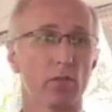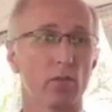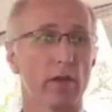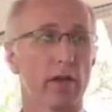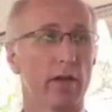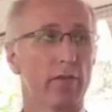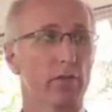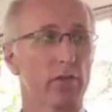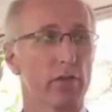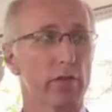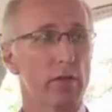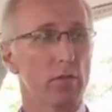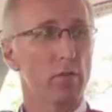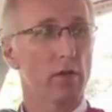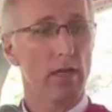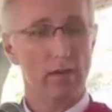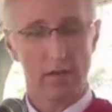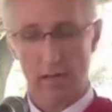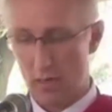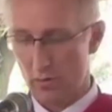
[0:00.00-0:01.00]
we have
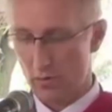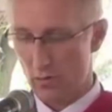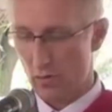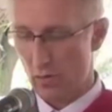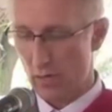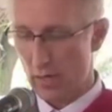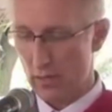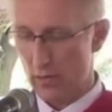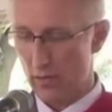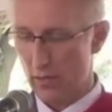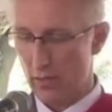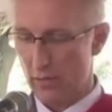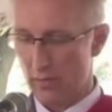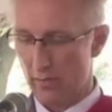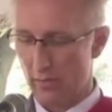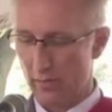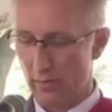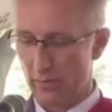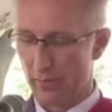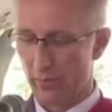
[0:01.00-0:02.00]
streamlined our
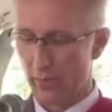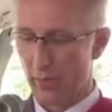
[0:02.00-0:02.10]
structures,